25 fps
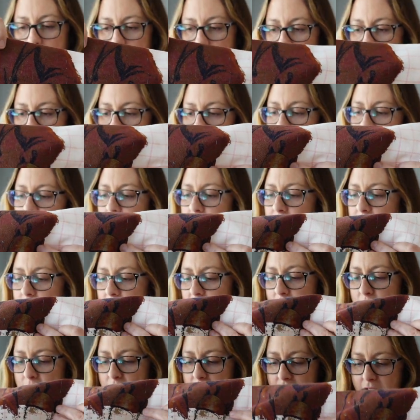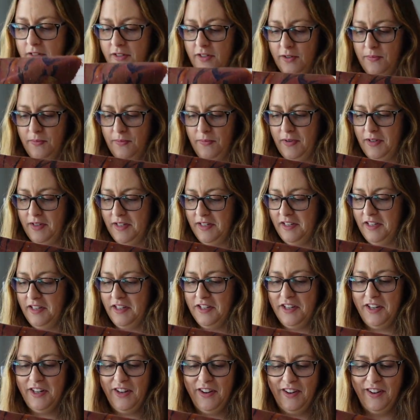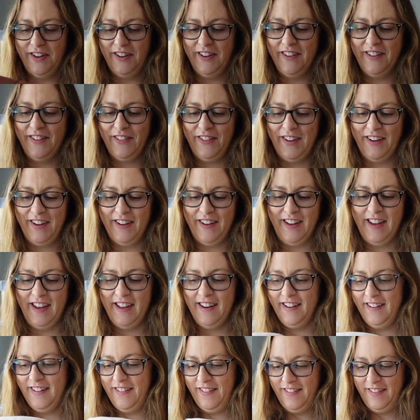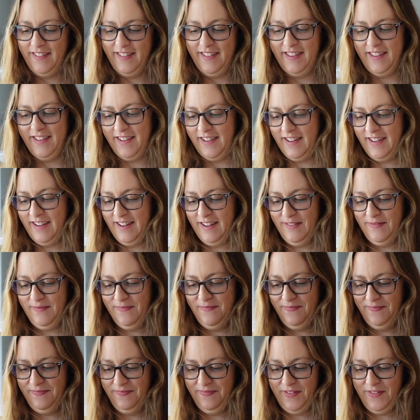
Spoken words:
So I didn't really want to stop stitching on it when I hit the